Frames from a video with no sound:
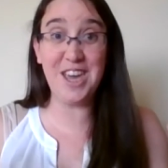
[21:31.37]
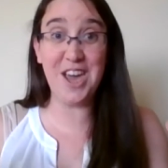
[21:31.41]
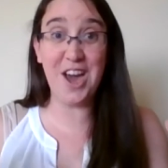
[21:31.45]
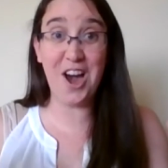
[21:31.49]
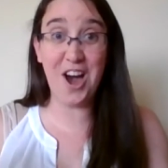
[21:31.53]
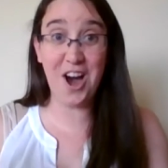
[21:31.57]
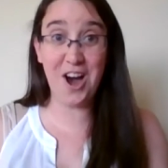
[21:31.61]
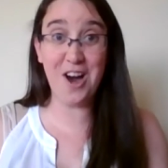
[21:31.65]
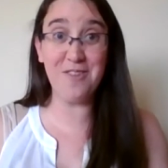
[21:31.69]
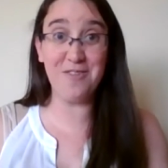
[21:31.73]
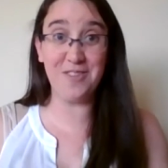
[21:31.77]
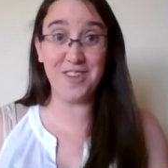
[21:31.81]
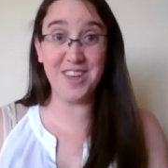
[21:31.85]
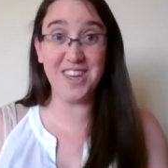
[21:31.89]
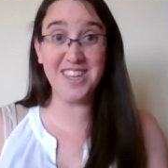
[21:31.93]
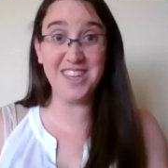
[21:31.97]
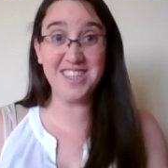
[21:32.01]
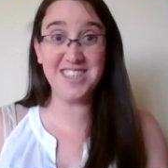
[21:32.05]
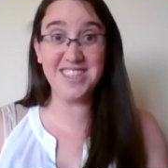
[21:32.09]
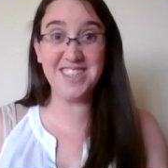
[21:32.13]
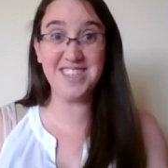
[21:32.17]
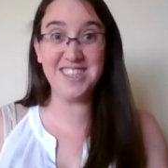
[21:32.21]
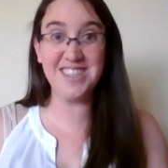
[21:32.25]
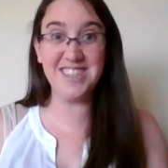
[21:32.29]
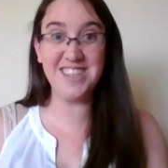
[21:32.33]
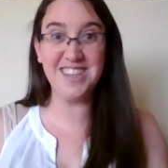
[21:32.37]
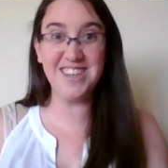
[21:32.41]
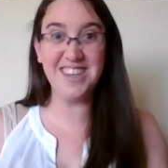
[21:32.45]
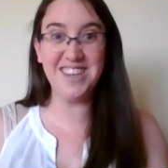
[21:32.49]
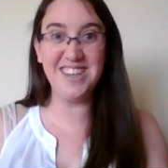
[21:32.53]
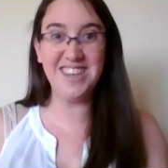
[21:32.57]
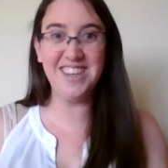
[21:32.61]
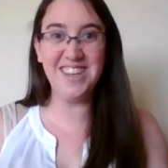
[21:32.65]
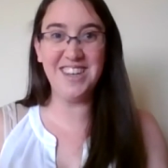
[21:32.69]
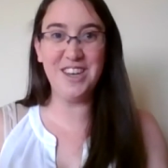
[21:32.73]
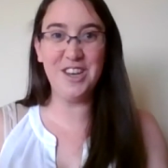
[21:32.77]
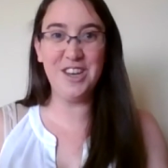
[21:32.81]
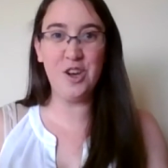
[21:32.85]
harvest,
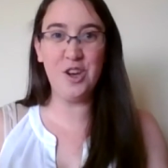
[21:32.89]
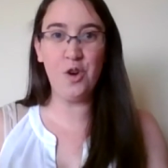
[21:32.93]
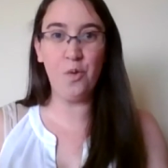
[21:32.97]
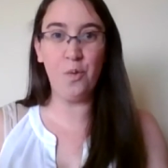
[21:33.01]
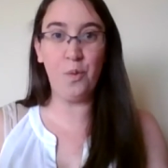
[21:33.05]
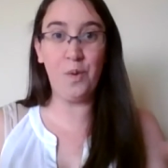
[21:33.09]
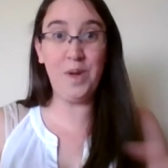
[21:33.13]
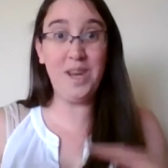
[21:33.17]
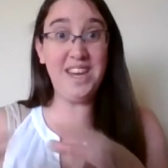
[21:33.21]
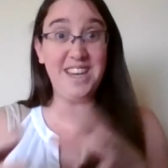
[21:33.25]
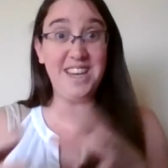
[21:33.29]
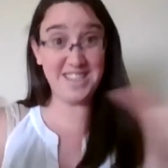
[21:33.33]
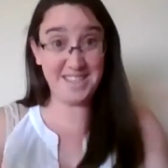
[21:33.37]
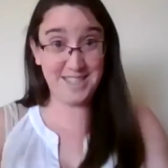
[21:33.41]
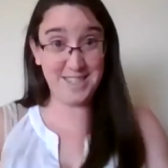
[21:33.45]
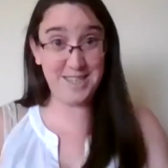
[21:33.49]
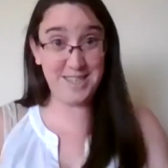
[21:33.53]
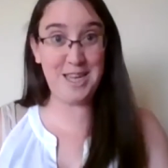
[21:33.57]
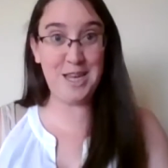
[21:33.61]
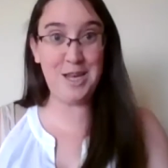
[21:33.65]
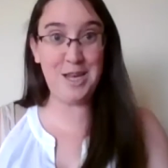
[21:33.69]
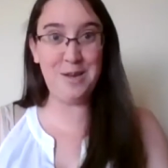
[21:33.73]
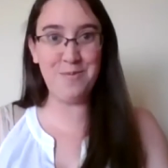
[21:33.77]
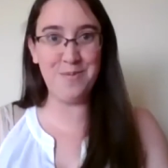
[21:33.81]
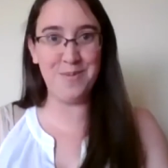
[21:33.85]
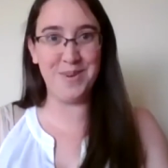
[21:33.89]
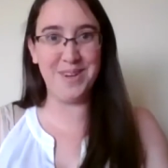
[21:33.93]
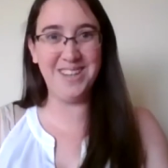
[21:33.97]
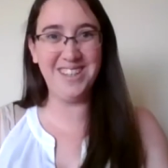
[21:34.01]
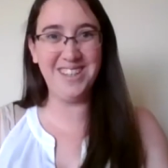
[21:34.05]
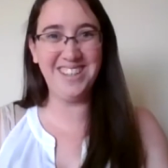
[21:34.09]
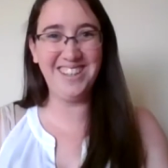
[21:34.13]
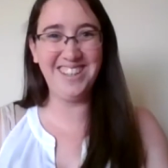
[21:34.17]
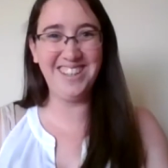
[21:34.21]
we need a team.